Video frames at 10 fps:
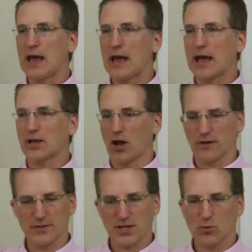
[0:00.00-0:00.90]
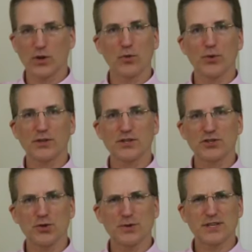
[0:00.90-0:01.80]
And all of a sudden when you put the
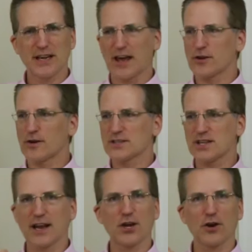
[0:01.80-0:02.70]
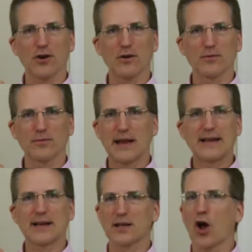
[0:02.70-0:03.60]
two together, it's like you're
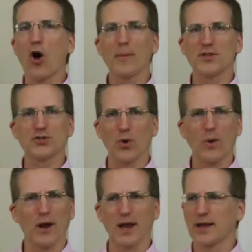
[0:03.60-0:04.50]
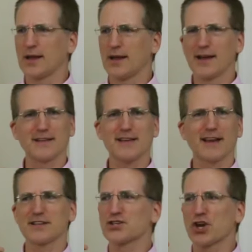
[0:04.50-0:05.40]
eating an almond joy. It's
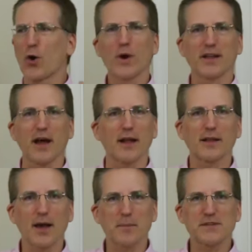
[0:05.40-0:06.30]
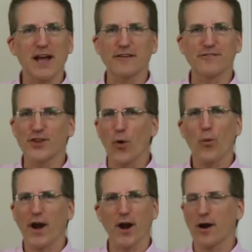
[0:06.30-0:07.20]
like this coconut comes out of
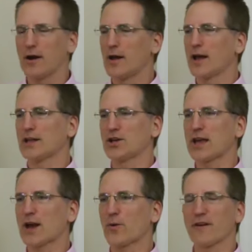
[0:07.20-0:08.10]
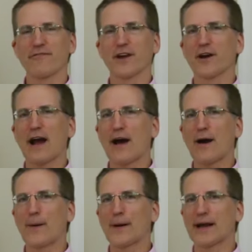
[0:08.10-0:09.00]
nowhere and you can't quite figure out
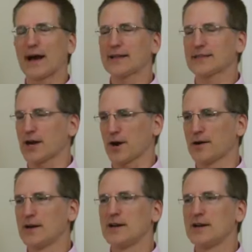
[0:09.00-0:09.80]
how it got there.